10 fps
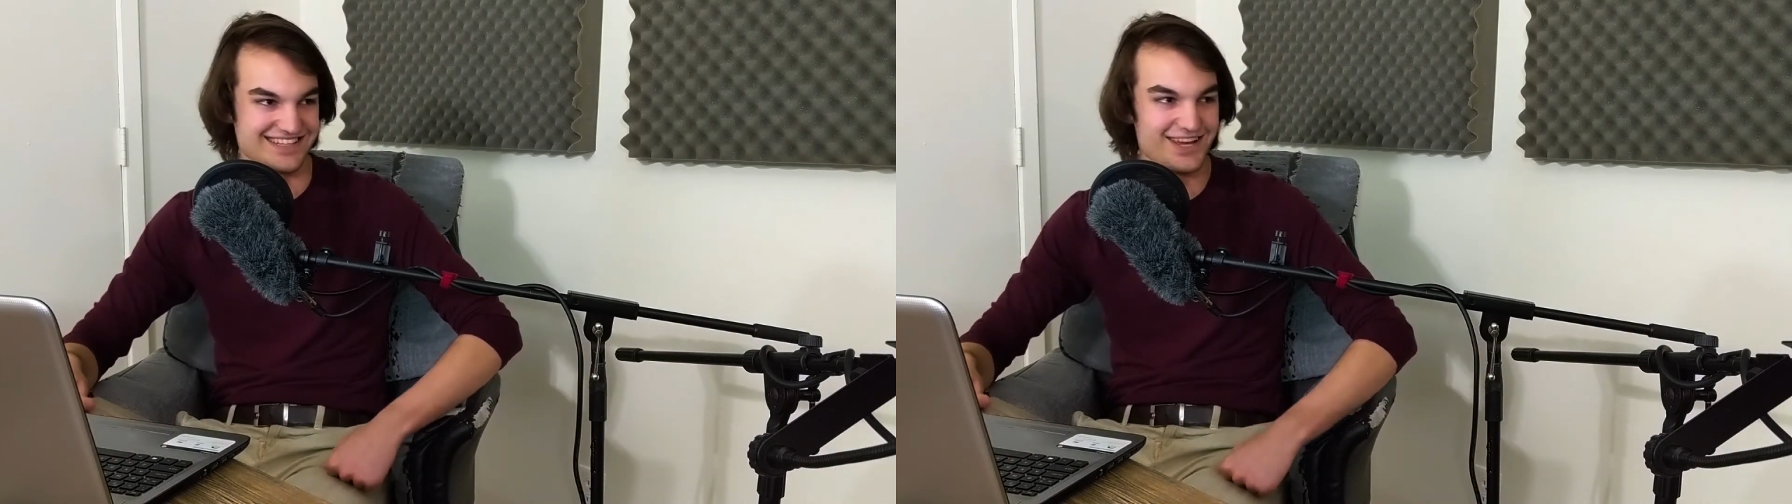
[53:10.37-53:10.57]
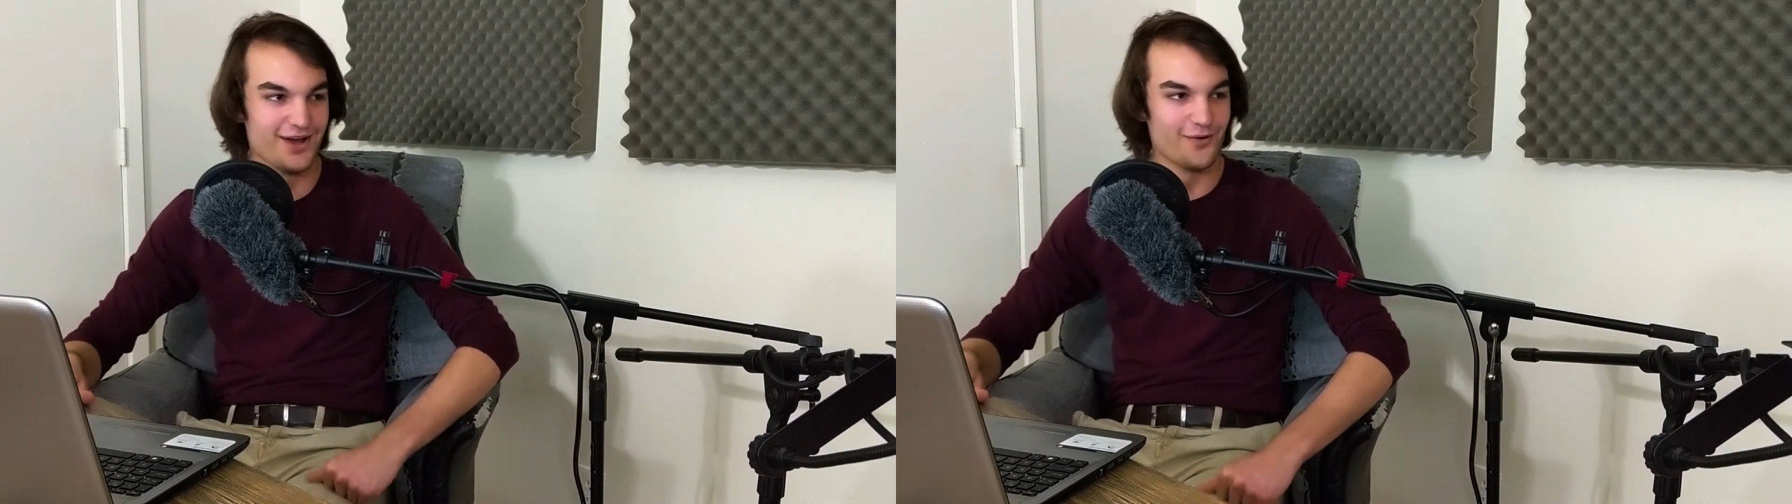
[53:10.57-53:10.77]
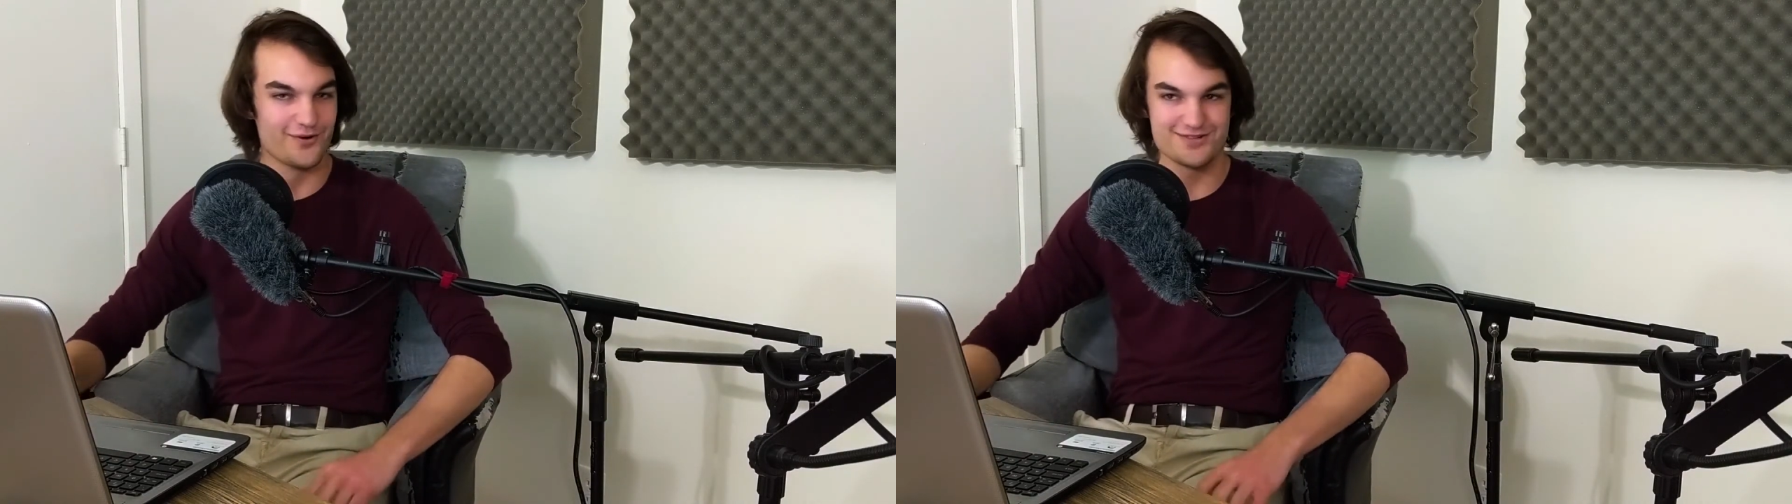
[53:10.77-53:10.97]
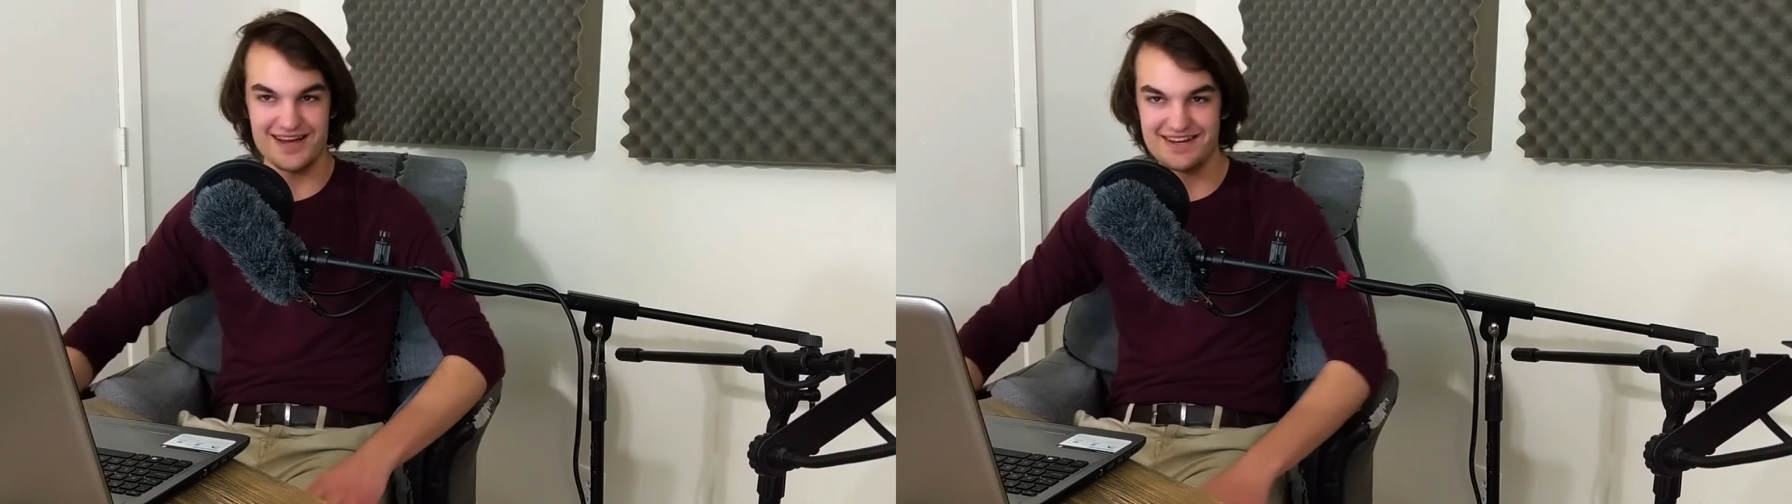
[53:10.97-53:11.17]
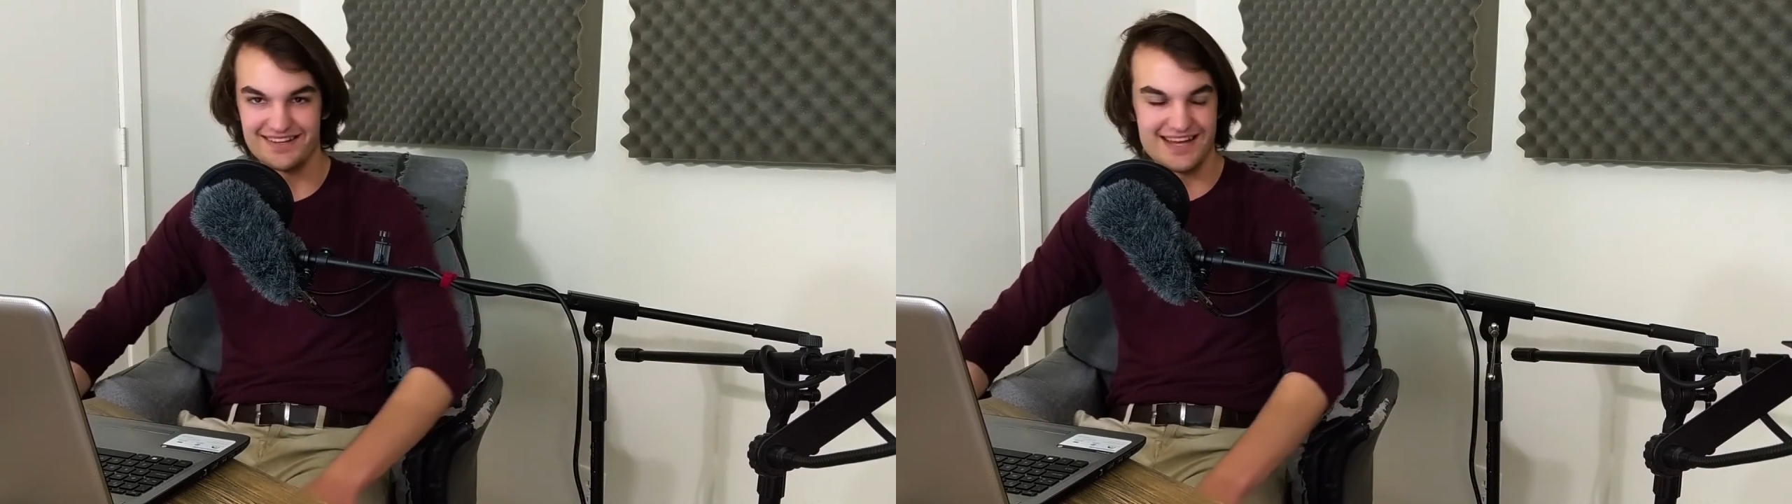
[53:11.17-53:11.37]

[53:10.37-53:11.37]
and we're trying to